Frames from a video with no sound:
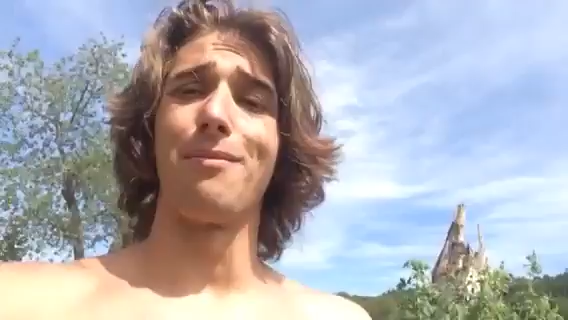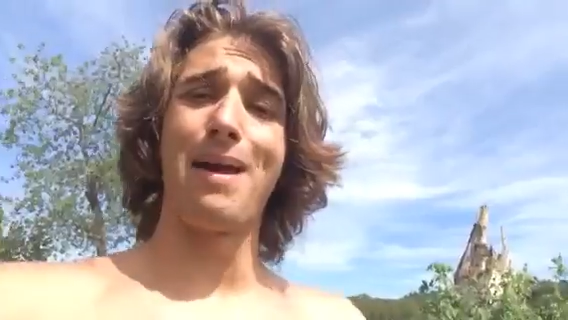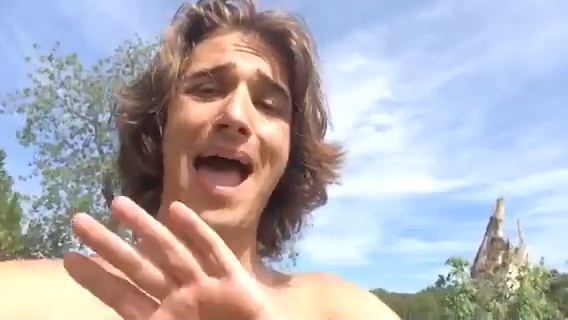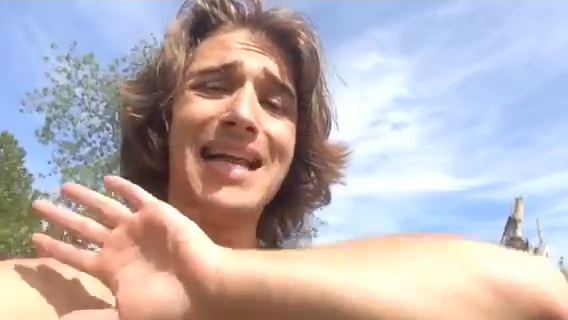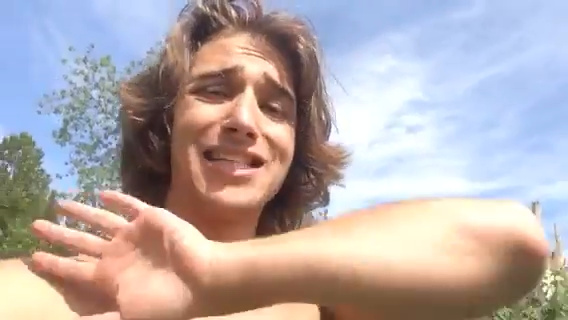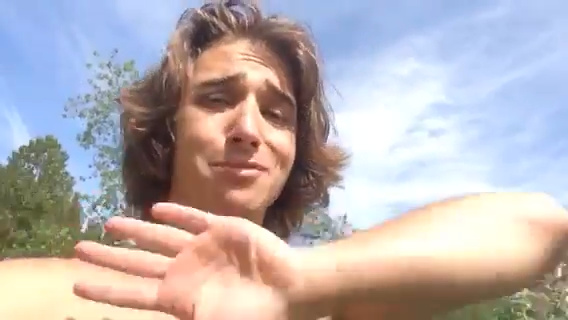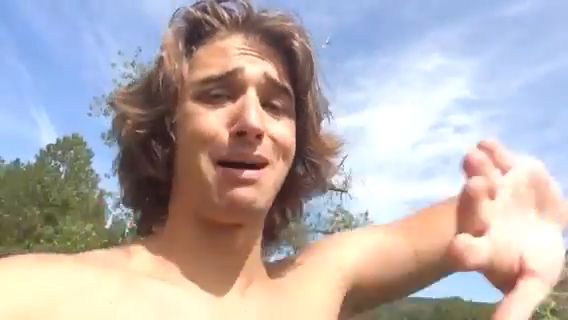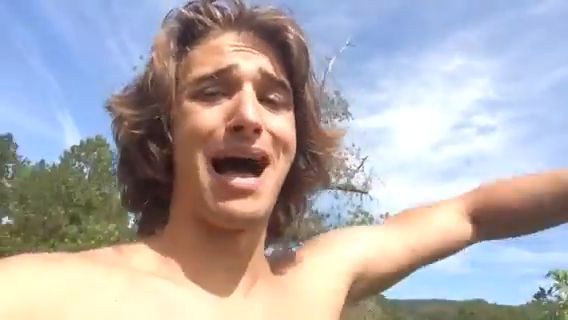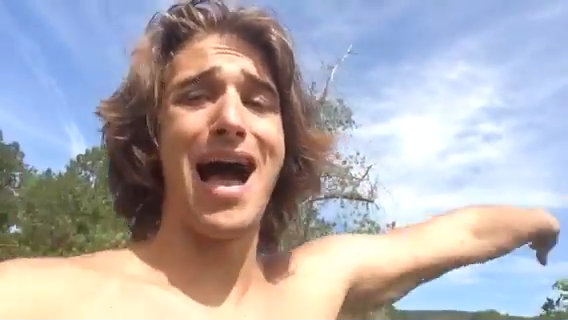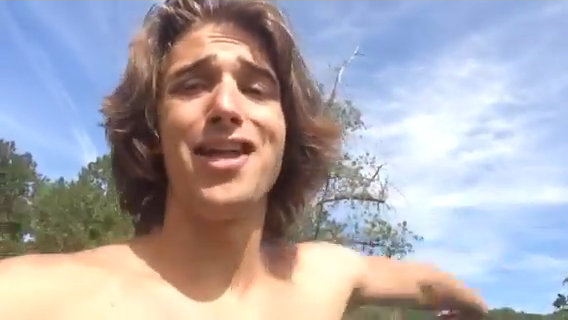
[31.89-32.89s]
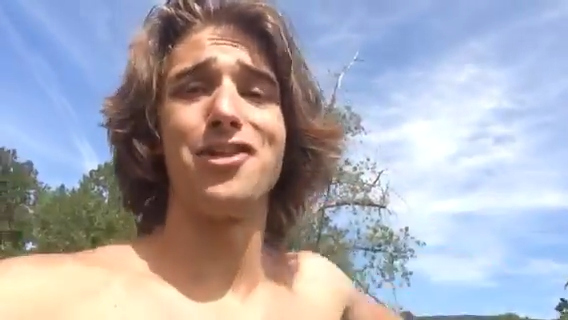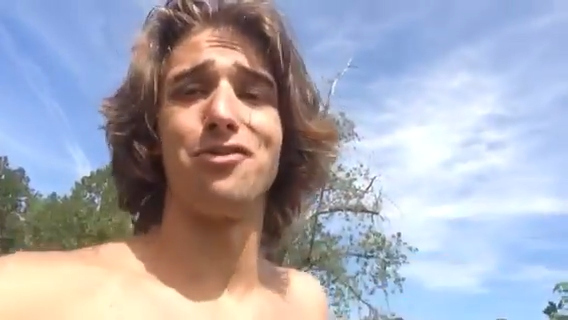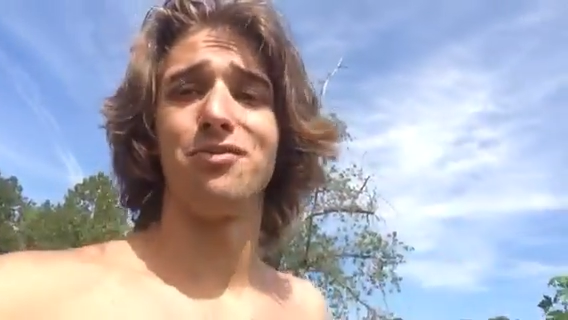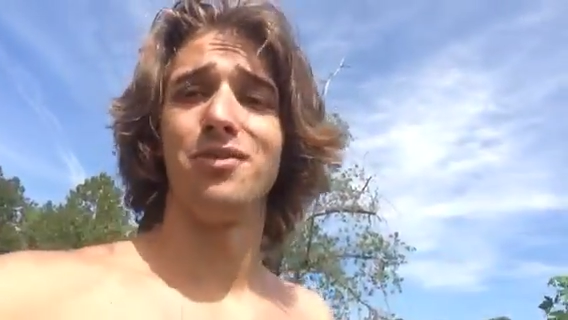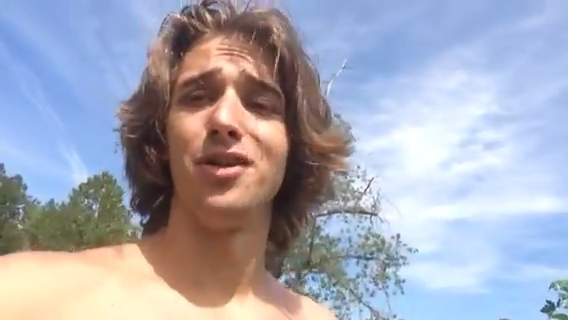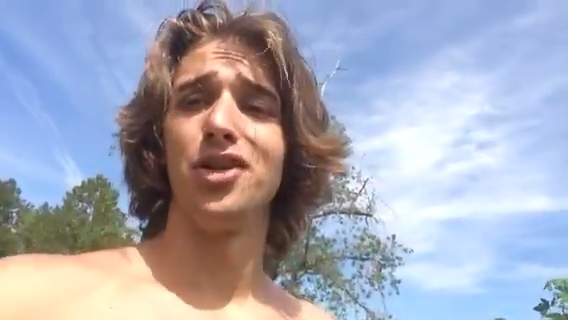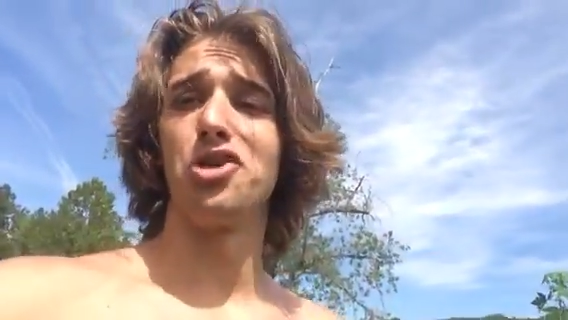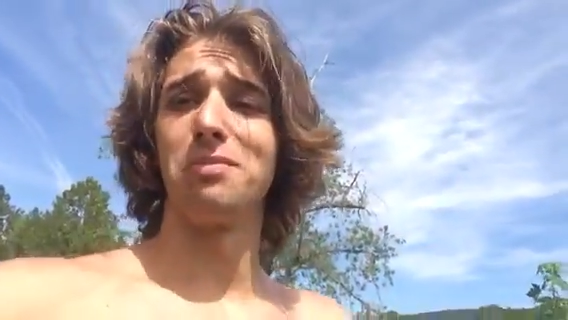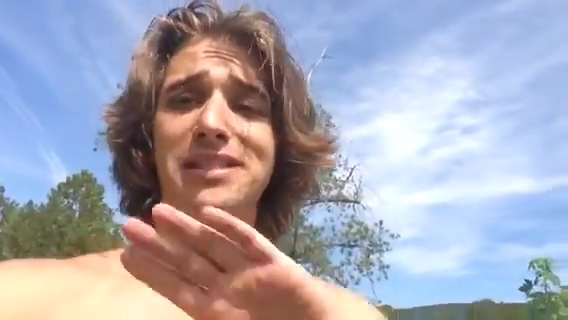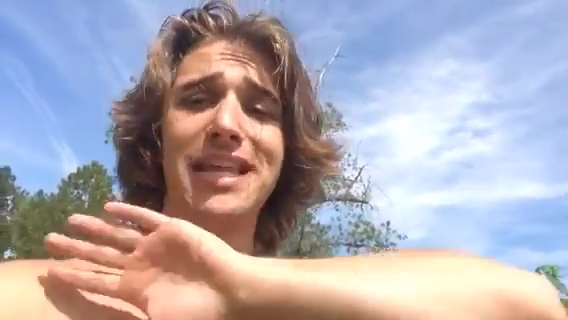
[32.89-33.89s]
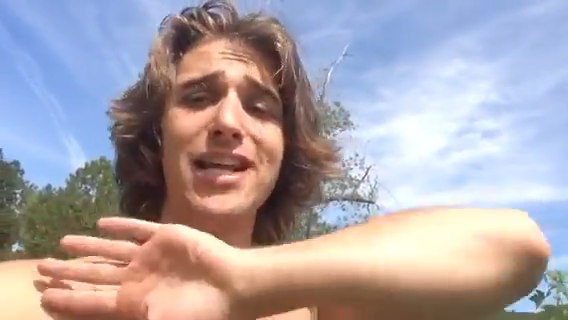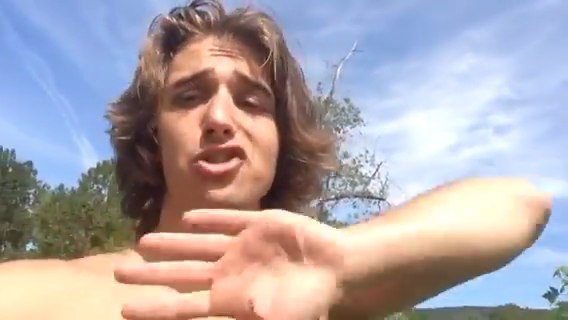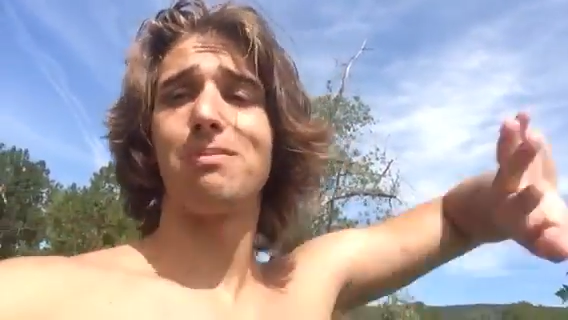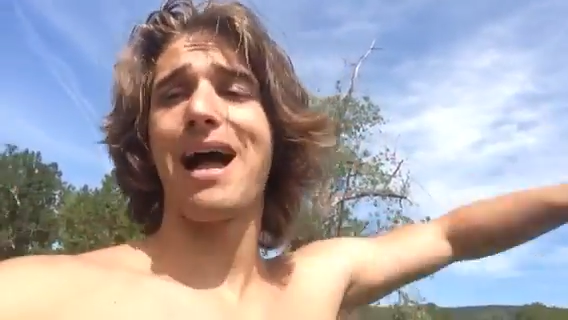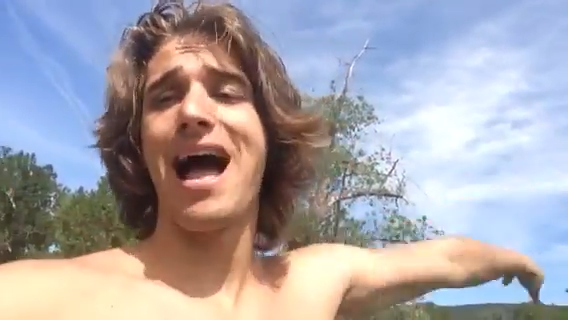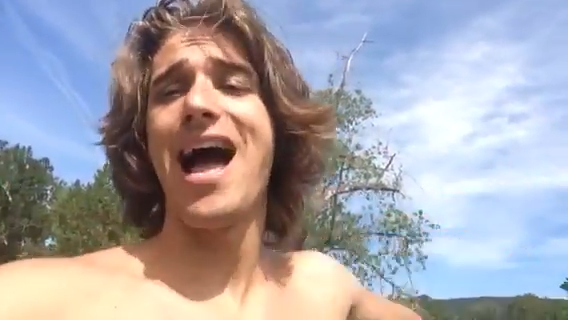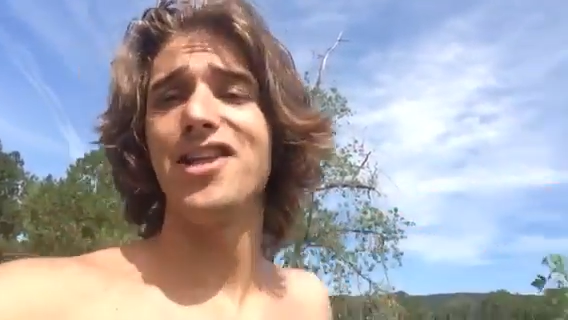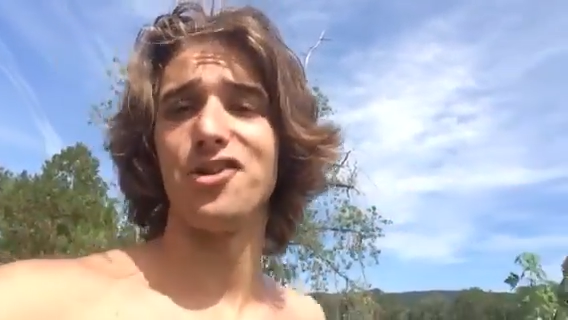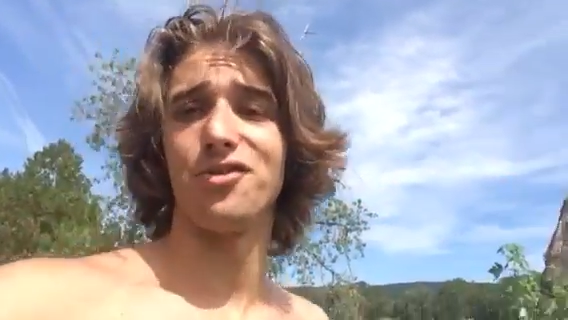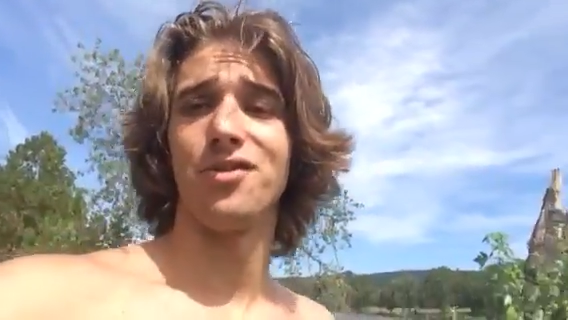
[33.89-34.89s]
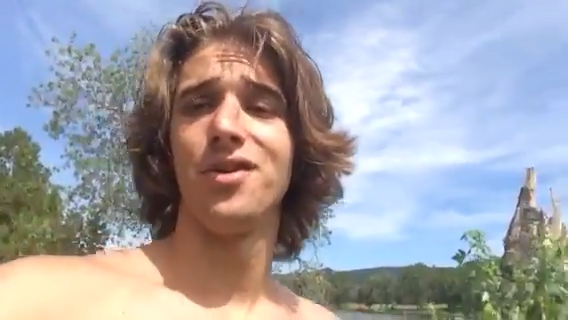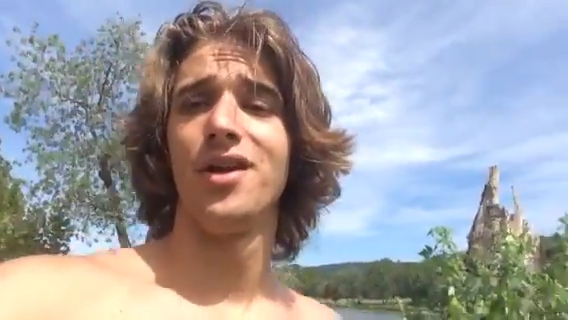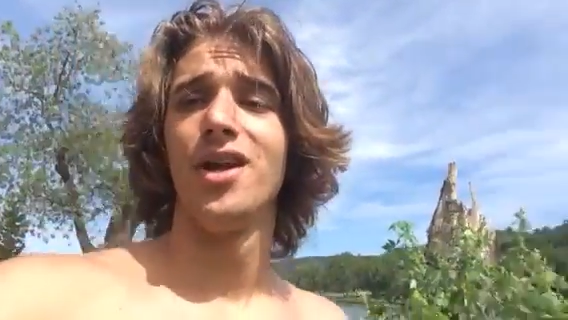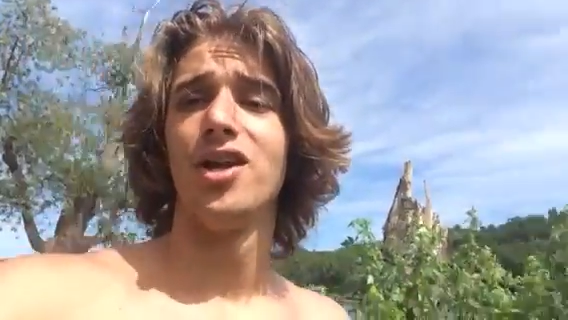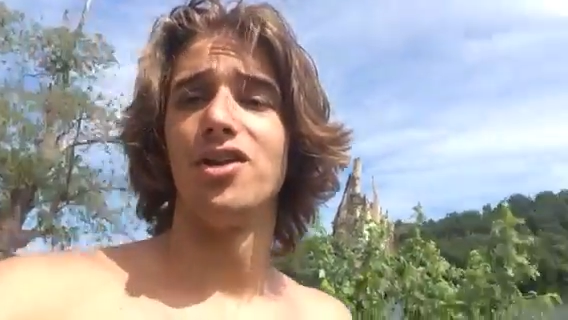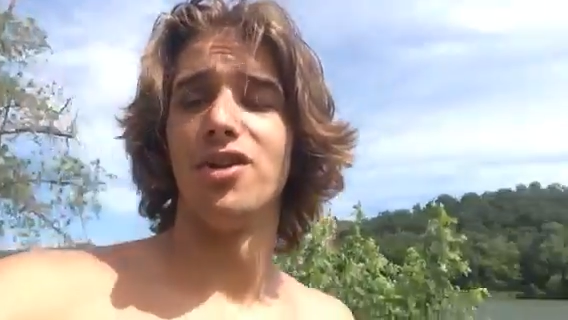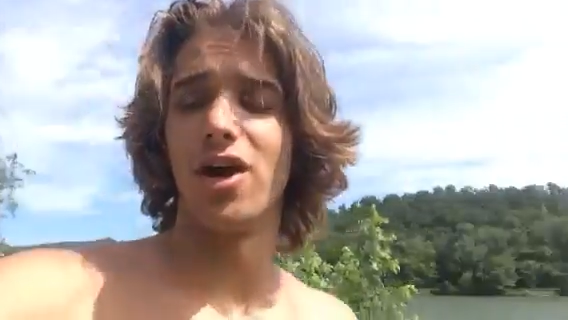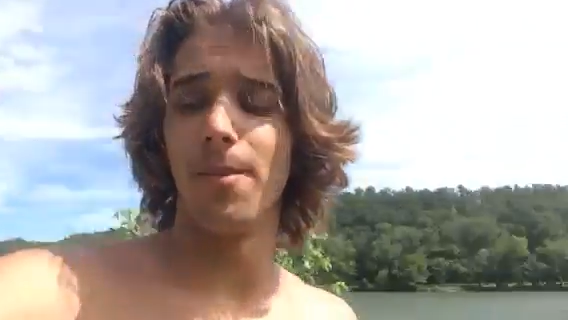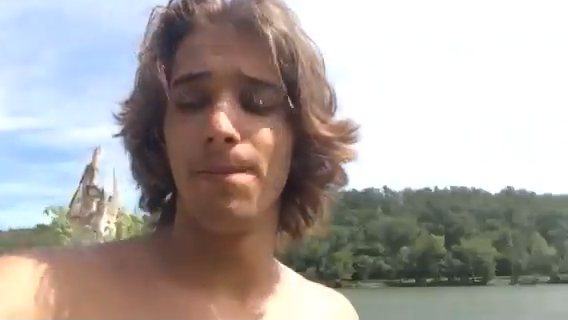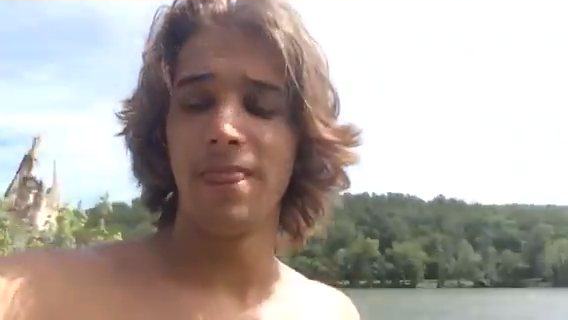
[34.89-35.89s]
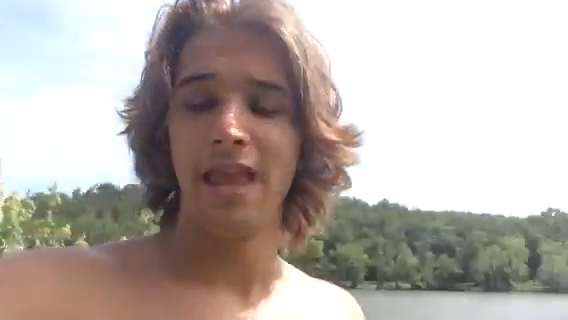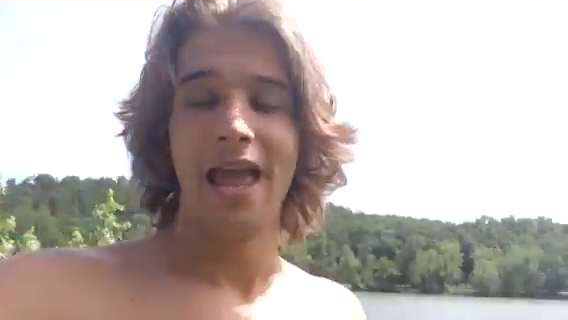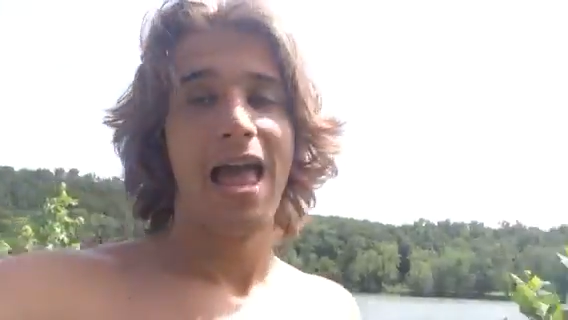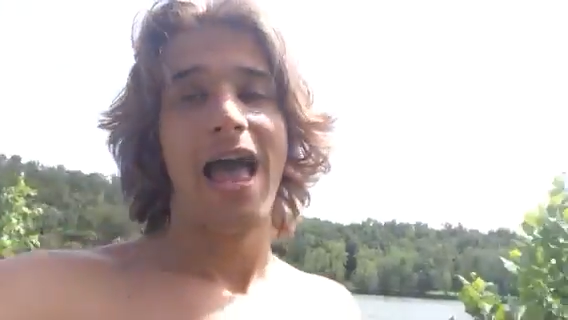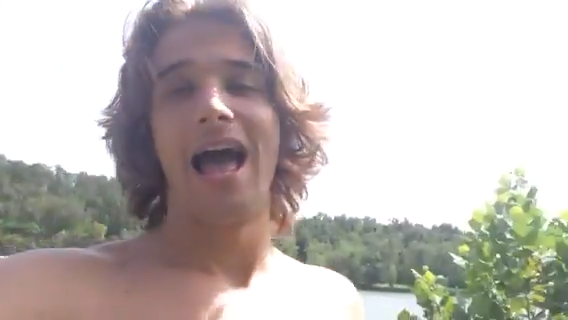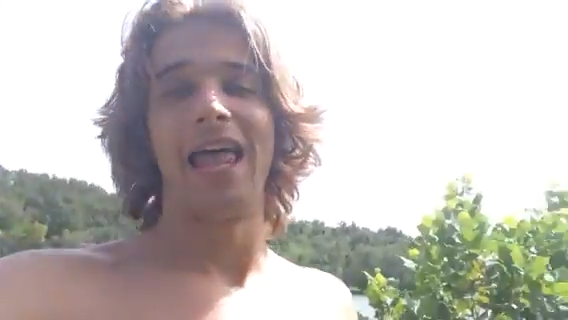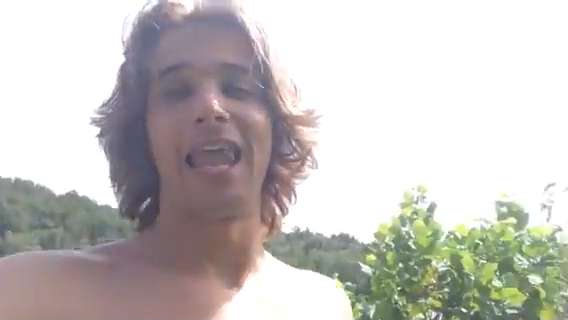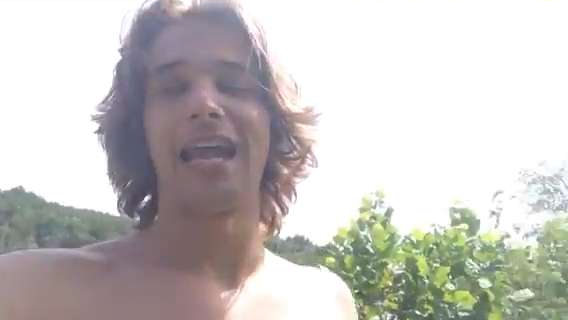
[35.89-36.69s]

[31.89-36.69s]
The past is behind you. Your mistakes are behind you, you know? And